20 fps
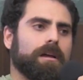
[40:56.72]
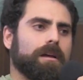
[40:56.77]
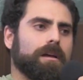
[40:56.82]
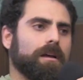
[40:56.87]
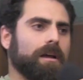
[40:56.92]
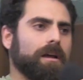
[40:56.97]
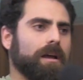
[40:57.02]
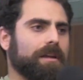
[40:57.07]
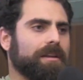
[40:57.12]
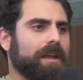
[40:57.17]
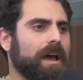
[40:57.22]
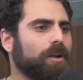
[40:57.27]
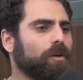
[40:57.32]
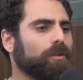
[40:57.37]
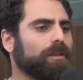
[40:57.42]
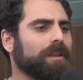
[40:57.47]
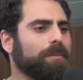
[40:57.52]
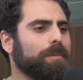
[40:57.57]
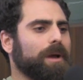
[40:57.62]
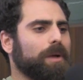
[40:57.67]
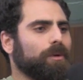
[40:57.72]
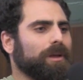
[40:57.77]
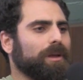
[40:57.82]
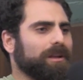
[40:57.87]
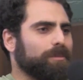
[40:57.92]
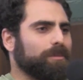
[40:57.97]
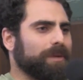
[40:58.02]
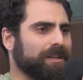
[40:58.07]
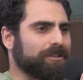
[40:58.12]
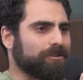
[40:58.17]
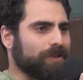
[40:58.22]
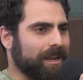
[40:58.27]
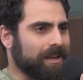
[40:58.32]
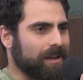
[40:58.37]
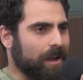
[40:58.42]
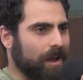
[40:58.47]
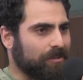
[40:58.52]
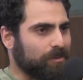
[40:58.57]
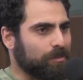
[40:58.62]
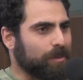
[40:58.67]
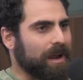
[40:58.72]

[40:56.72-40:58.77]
not only am I willing to make trade-offs,